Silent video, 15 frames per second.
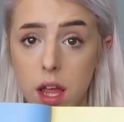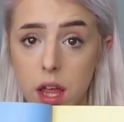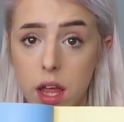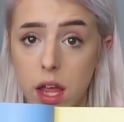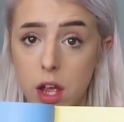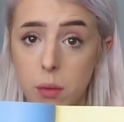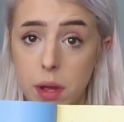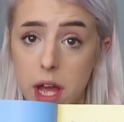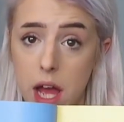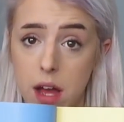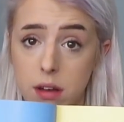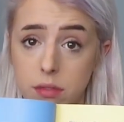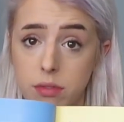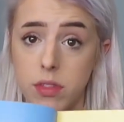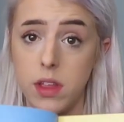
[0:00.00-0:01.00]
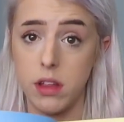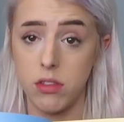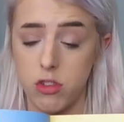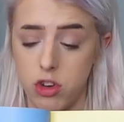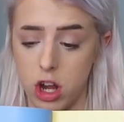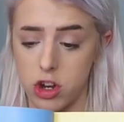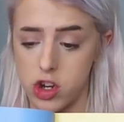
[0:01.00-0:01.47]
here we have the
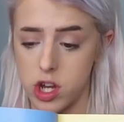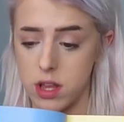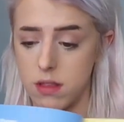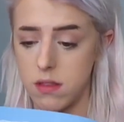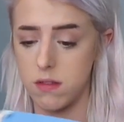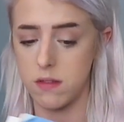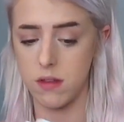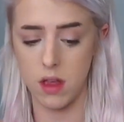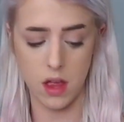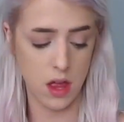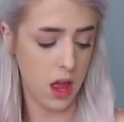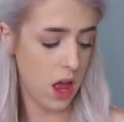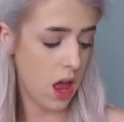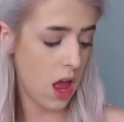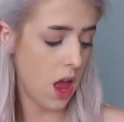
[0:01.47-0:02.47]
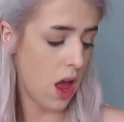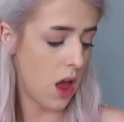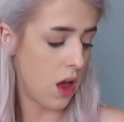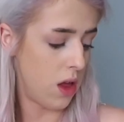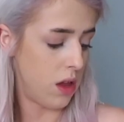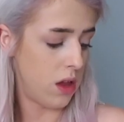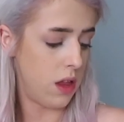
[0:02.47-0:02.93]
instructions.
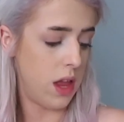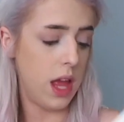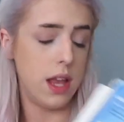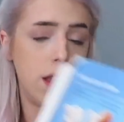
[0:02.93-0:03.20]
It